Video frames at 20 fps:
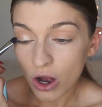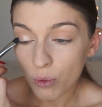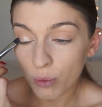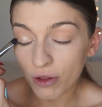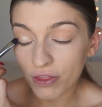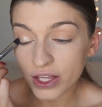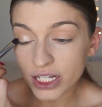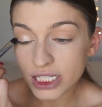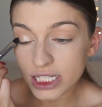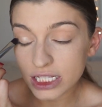
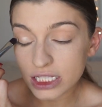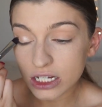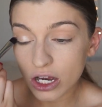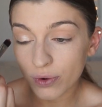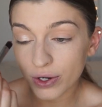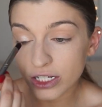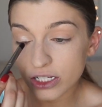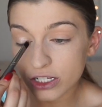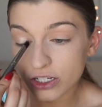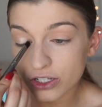What this is
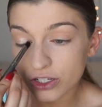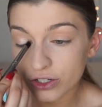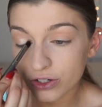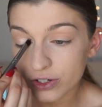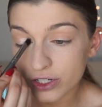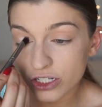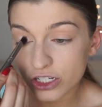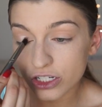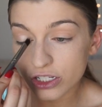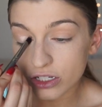going to do
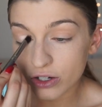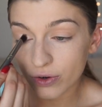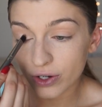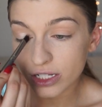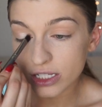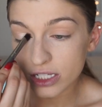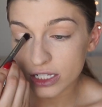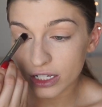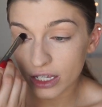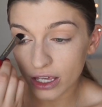is just
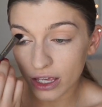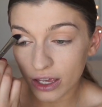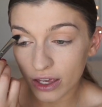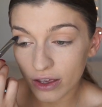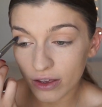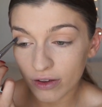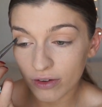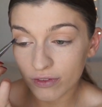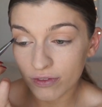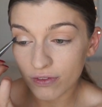going to
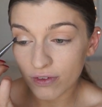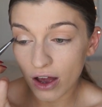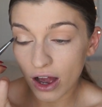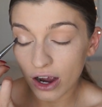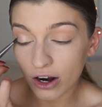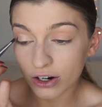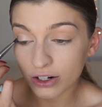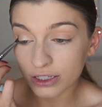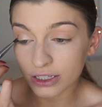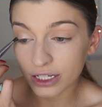give
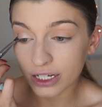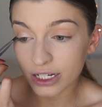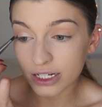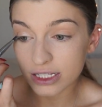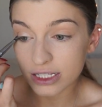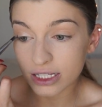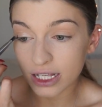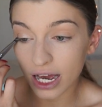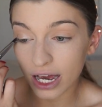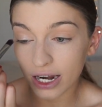our
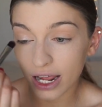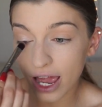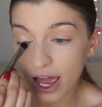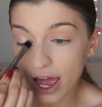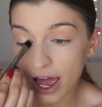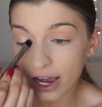lids that